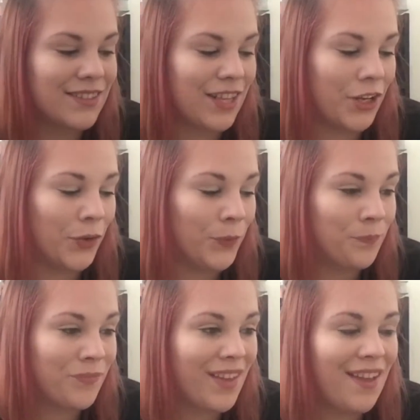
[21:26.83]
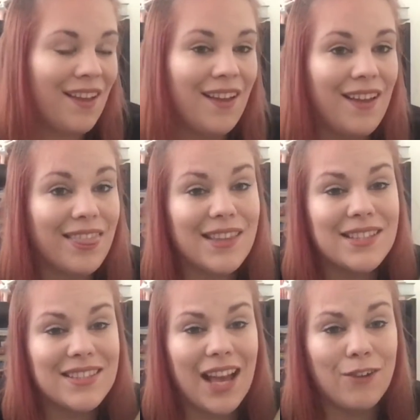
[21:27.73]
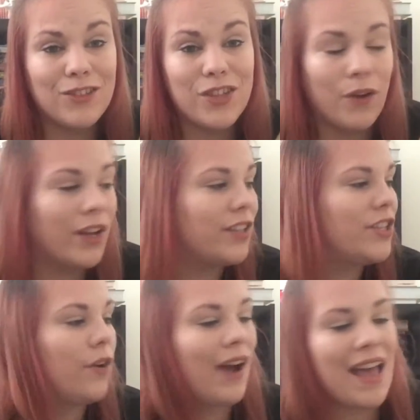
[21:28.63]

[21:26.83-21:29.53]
So this sounds so good too.